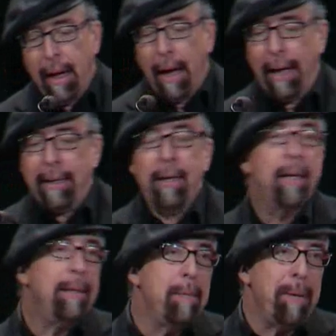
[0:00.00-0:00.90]
And
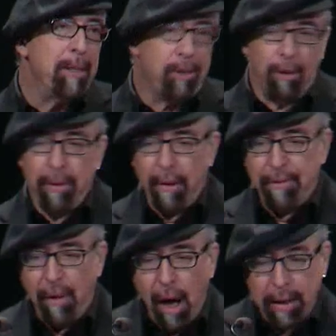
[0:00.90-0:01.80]
Deepy has grown very
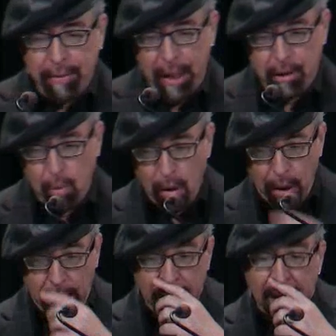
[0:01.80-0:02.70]
fond of this word,